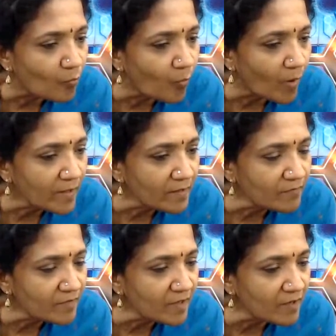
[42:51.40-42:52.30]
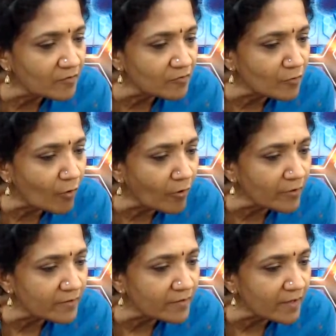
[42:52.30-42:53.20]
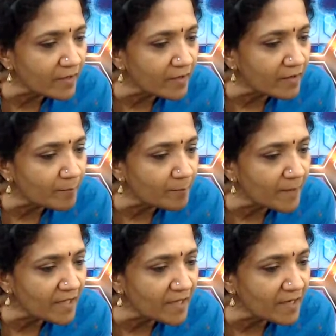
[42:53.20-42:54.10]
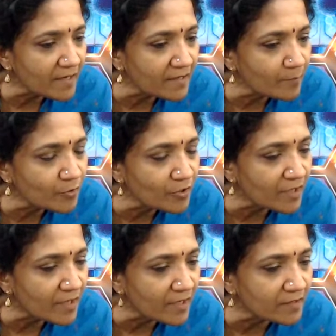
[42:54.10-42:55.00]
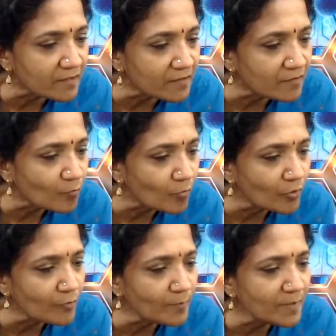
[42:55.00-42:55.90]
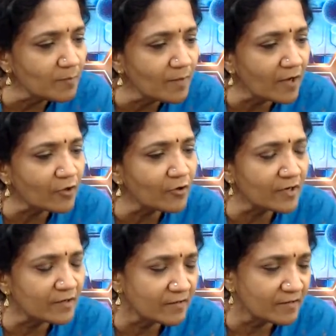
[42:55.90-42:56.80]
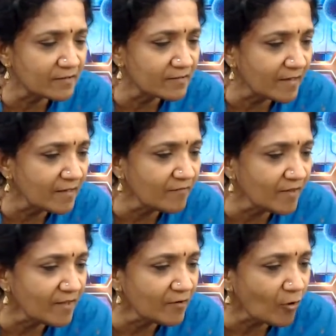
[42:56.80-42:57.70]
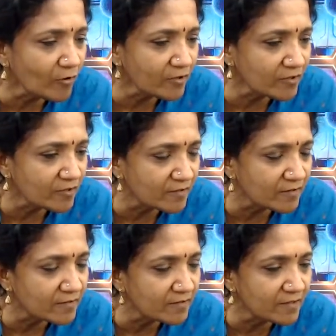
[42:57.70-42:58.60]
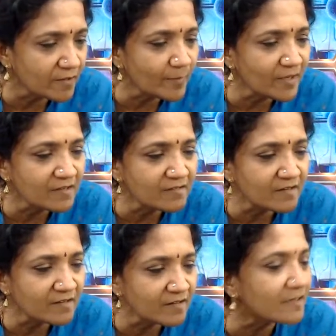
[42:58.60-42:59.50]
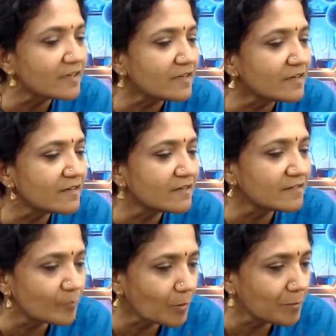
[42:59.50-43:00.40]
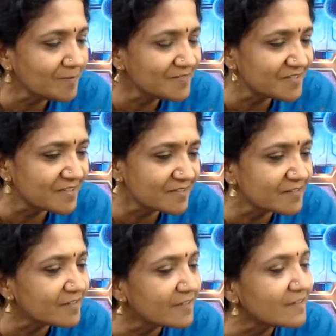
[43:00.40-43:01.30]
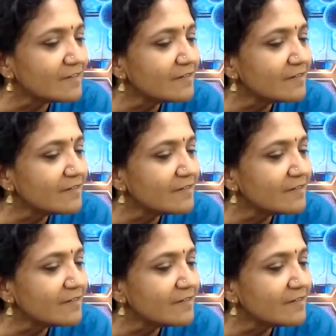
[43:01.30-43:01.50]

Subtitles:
why we are not making attempt to correct it? What do you mean by accurate? It is anyway not a deterministic theory. It is a probabilistic theory.